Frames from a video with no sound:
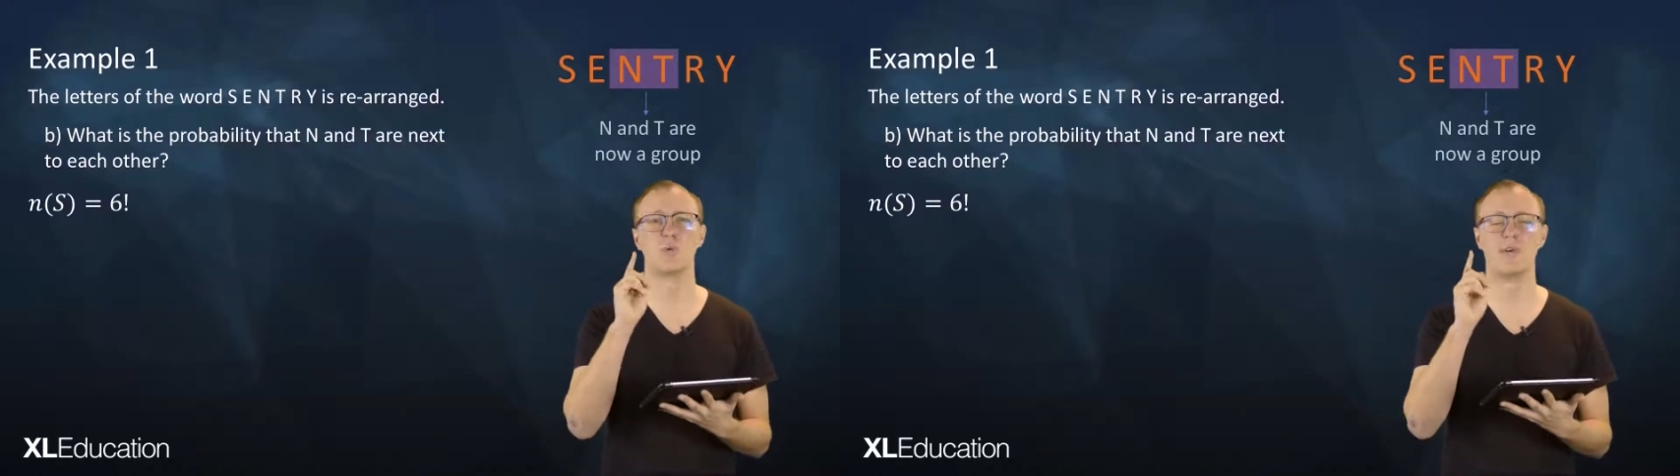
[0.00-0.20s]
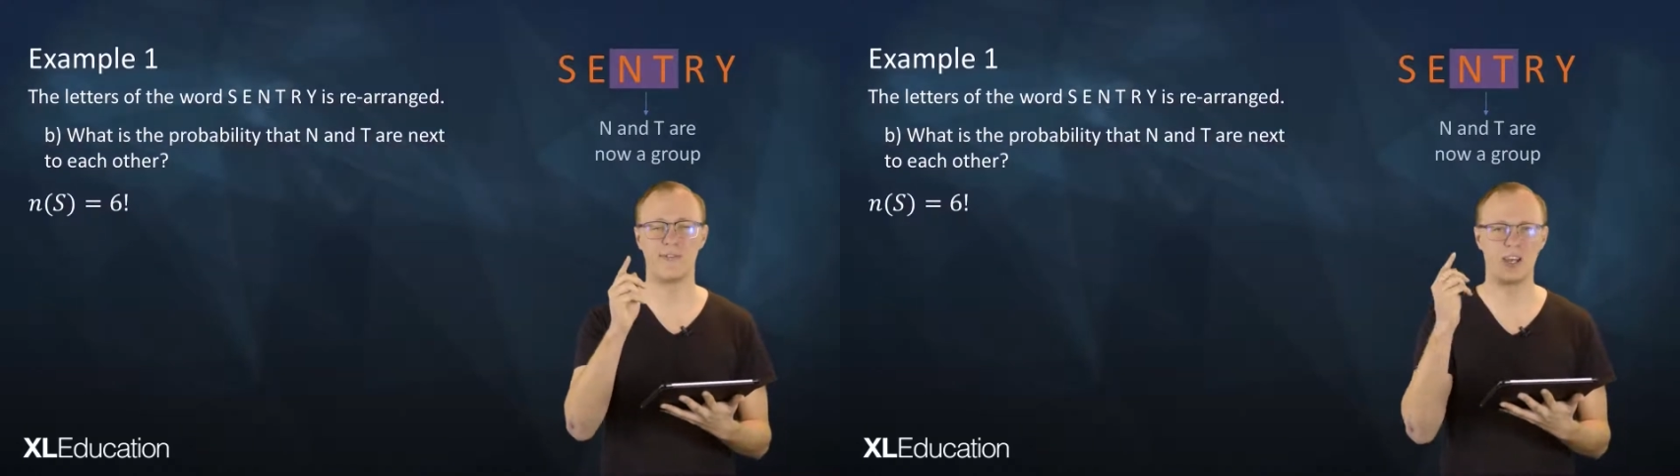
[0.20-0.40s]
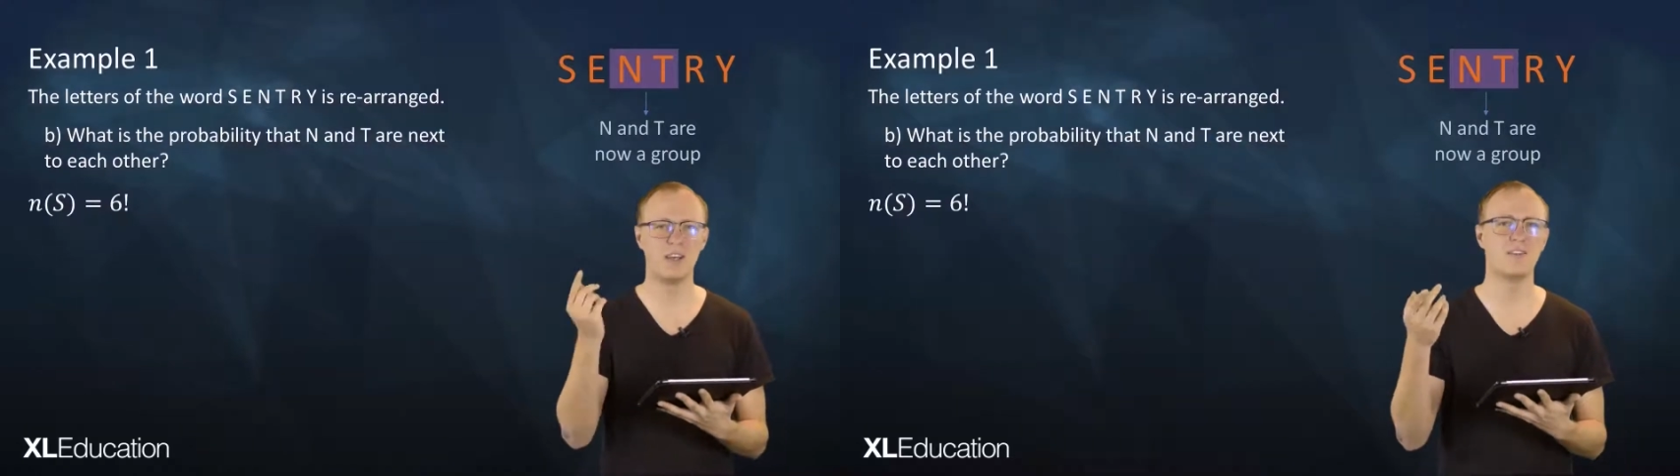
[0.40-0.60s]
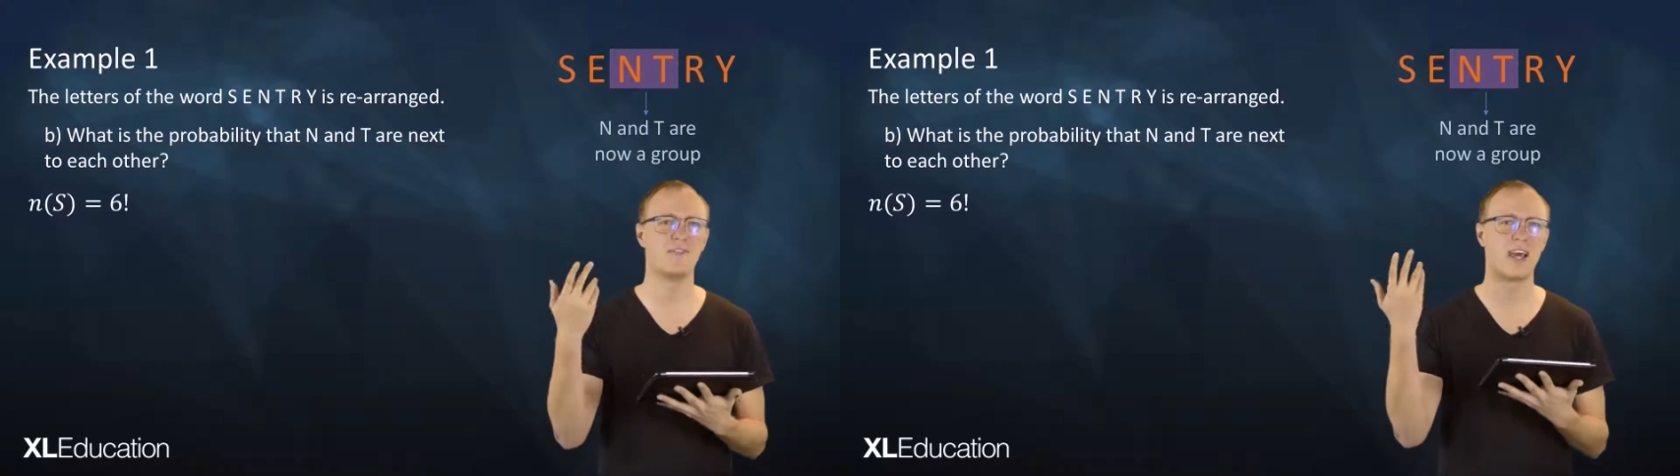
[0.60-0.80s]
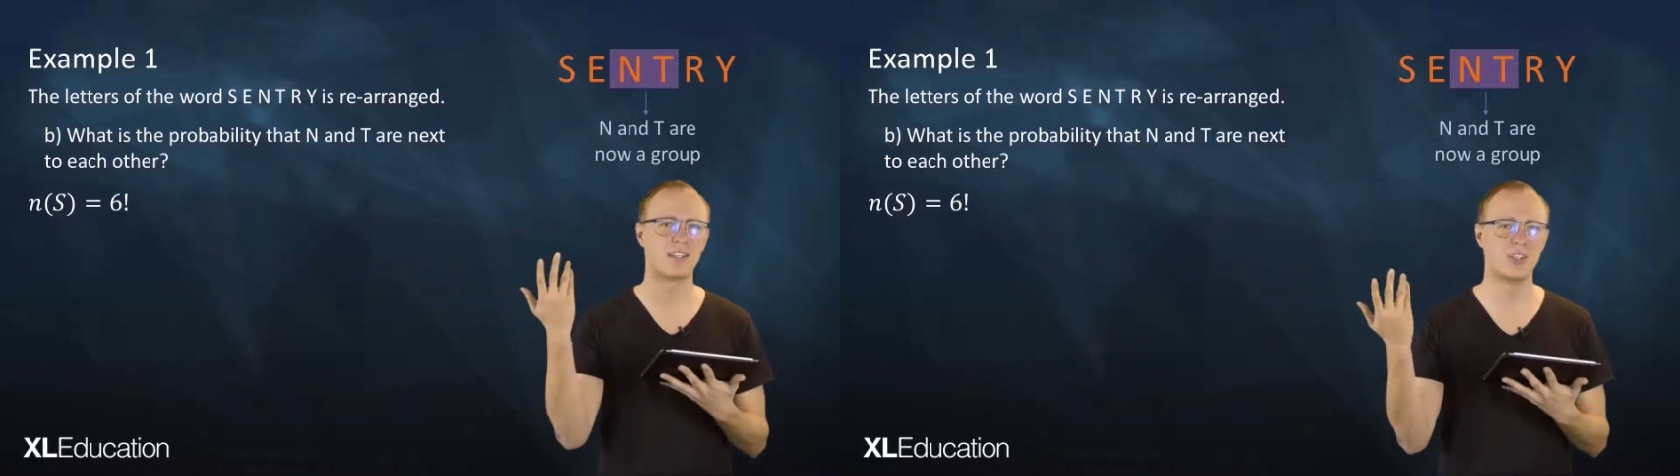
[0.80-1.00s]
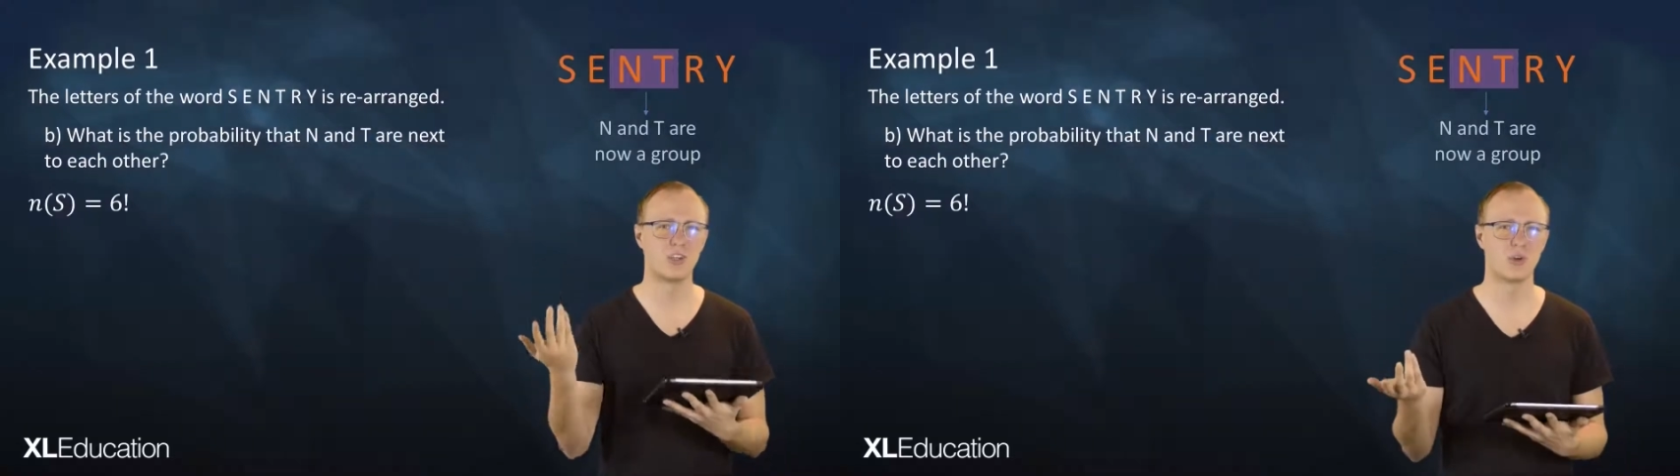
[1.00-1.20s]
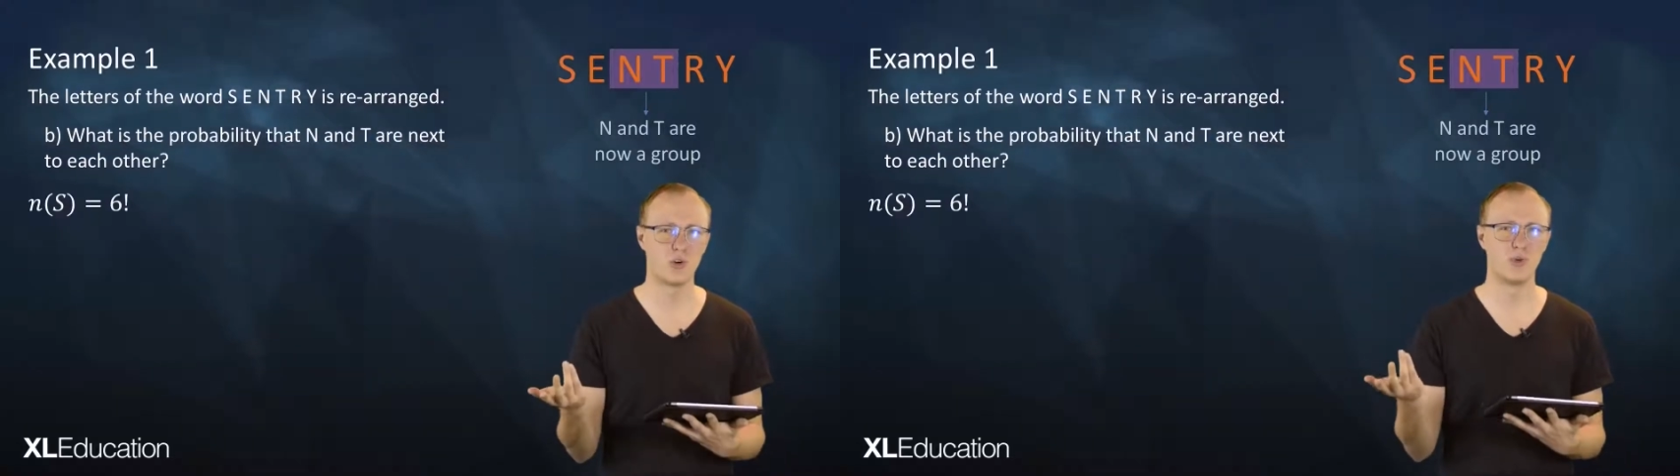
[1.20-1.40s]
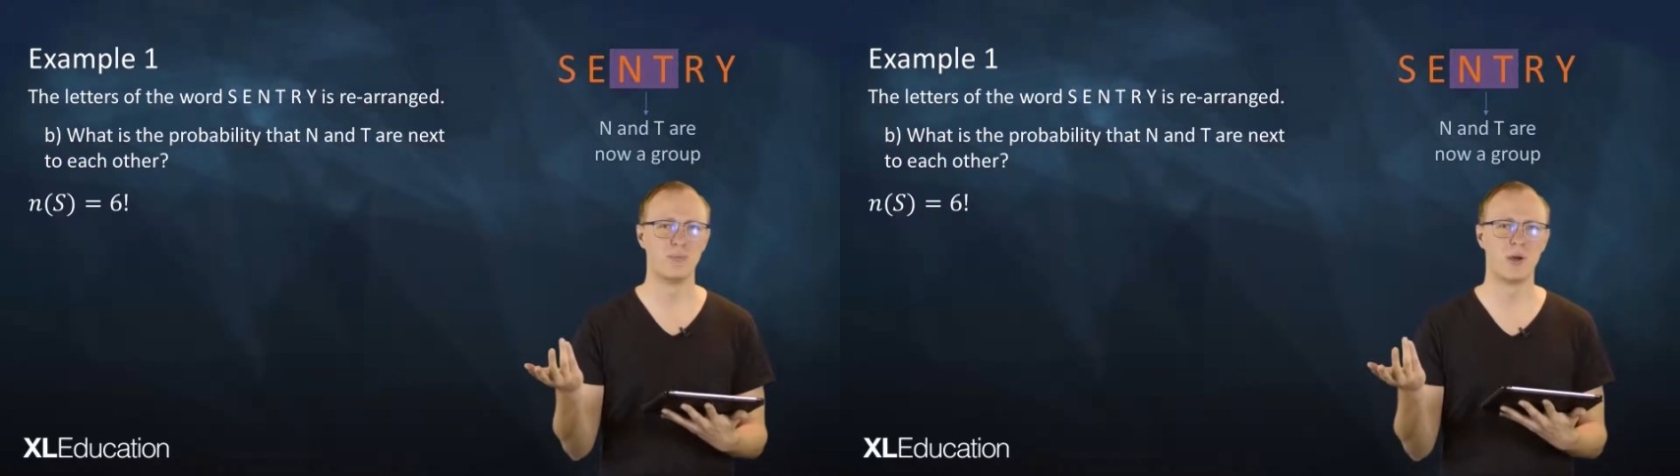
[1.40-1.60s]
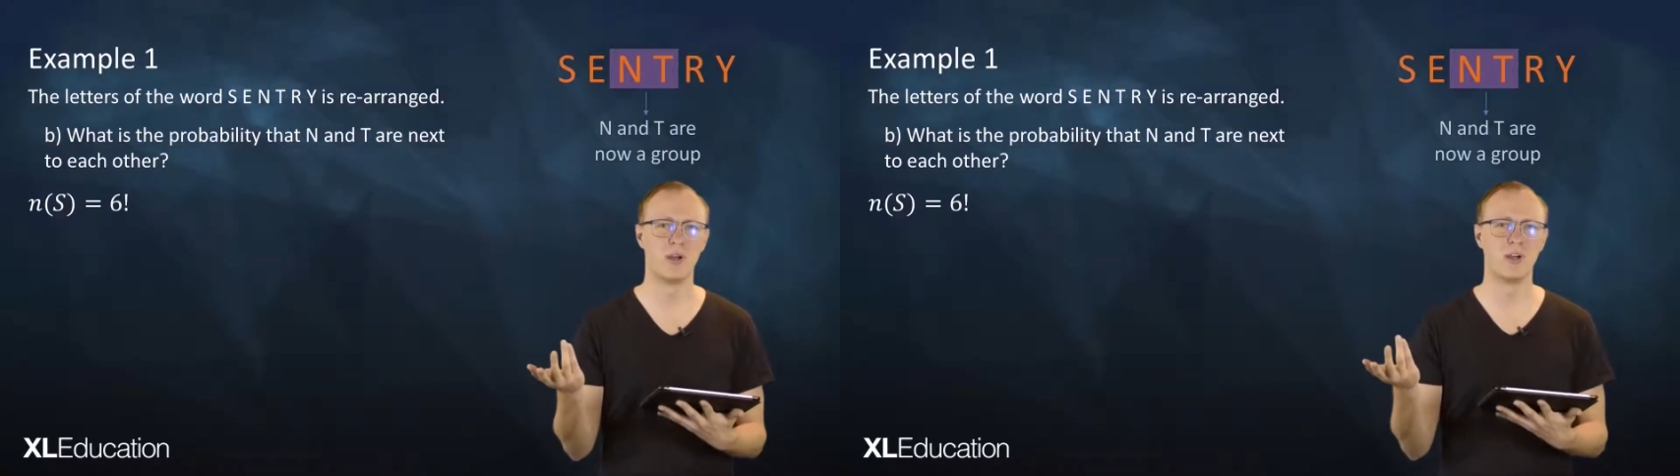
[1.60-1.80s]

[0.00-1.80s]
within that group?